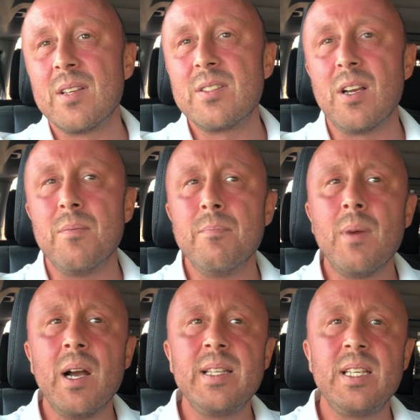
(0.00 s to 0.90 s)
So
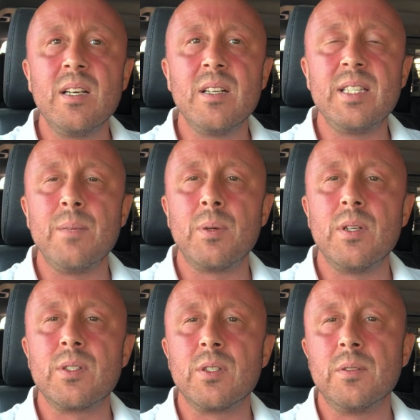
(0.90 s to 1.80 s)
my TRT
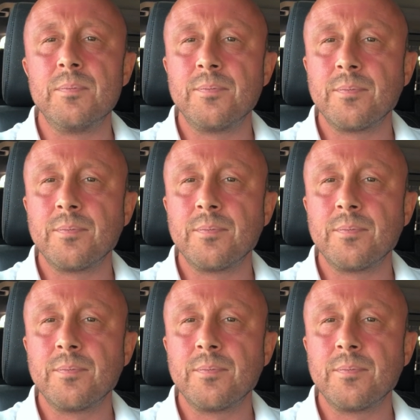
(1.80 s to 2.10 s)
protocol,